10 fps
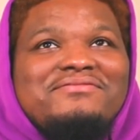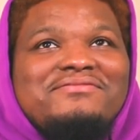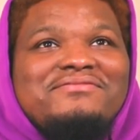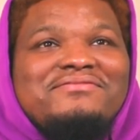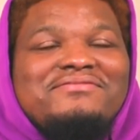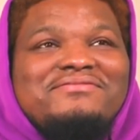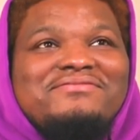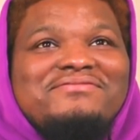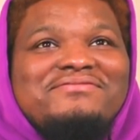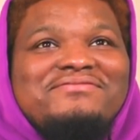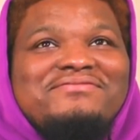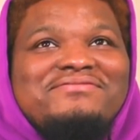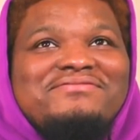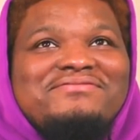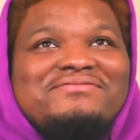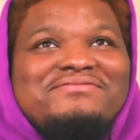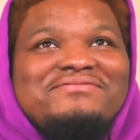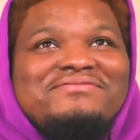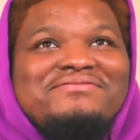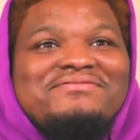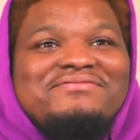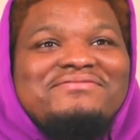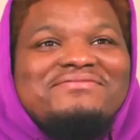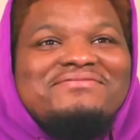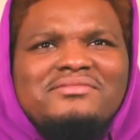No words are spoken by the person on screen.